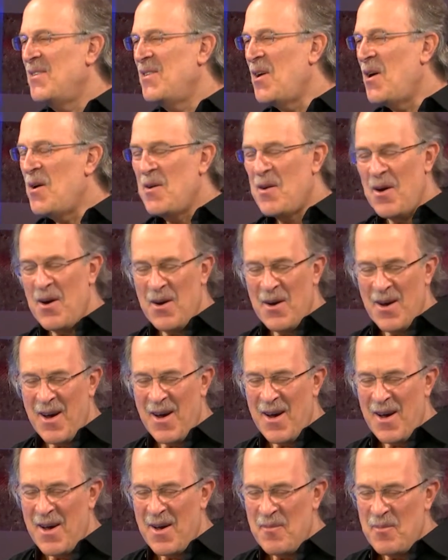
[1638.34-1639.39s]

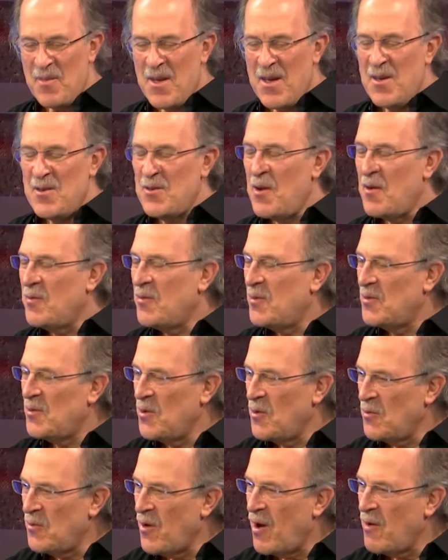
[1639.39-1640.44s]
So, so
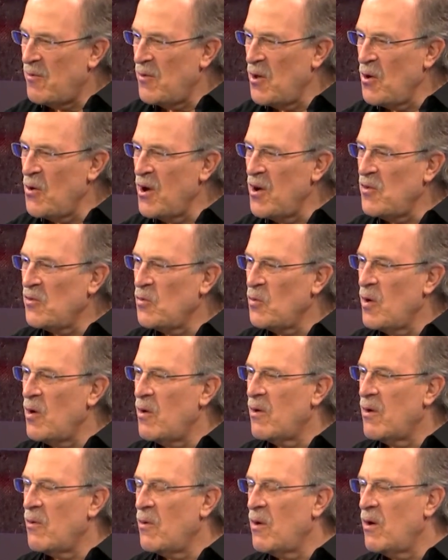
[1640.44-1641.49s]
for our viewers,
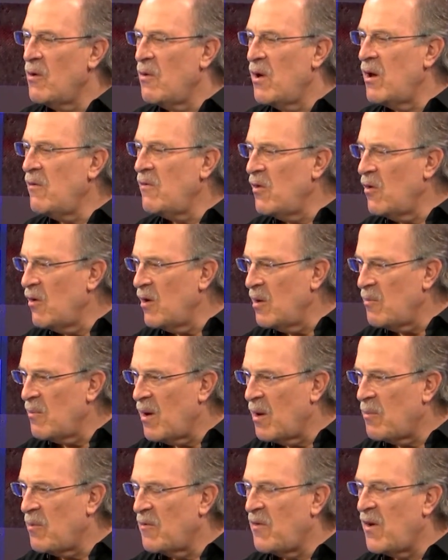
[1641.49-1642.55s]
we're interviewing
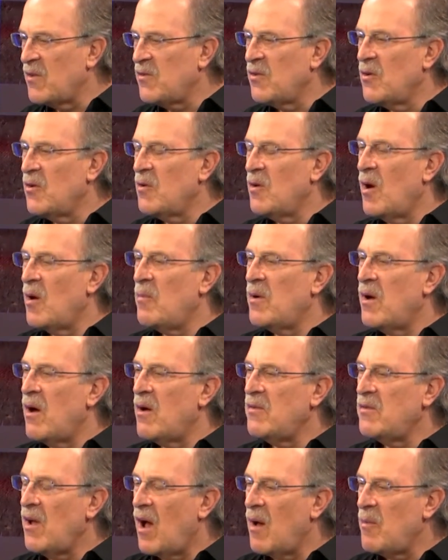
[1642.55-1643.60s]
Professor
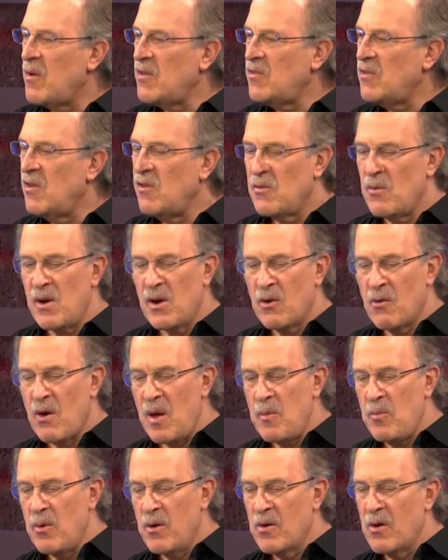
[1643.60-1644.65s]
Bernard Tamas. He's written a
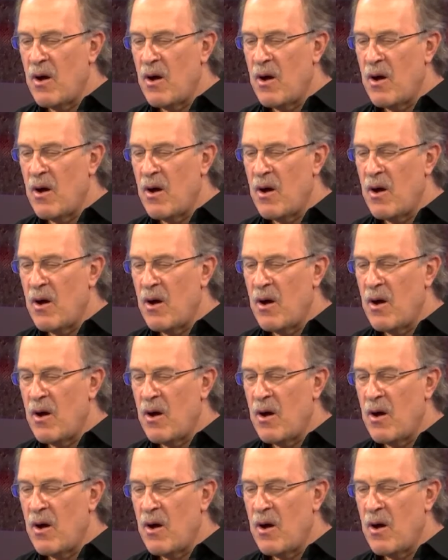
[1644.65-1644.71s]
great book